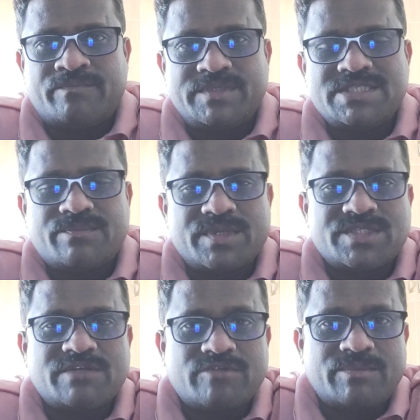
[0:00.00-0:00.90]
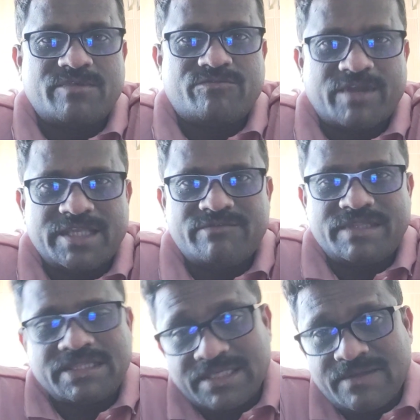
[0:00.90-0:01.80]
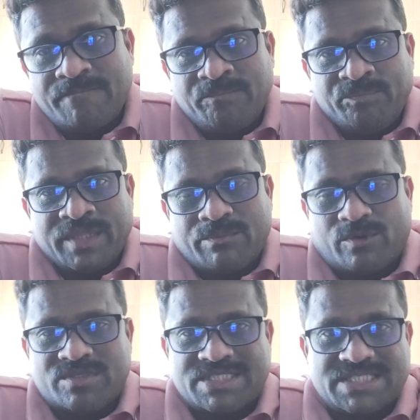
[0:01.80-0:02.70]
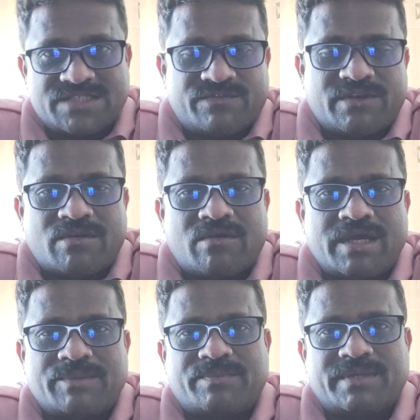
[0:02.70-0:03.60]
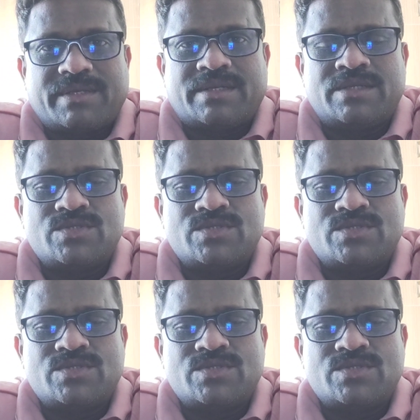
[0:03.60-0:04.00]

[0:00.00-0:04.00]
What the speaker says: means the patient will be fine with the processes for a longer period.